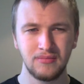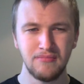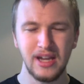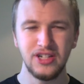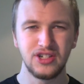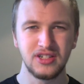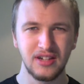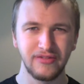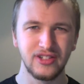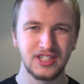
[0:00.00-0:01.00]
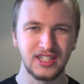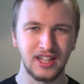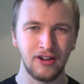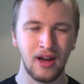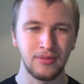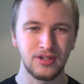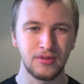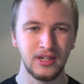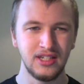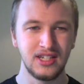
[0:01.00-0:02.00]
major differences there are
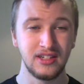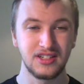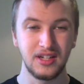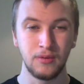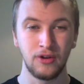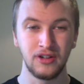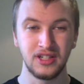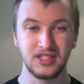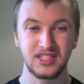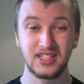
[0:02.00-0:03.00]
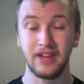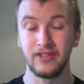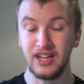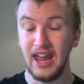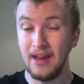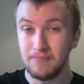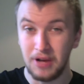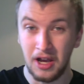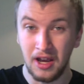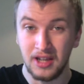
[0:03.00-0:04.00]
between Dynasty Warriors 7
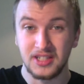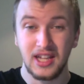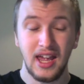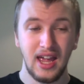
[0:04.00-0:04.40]
Empires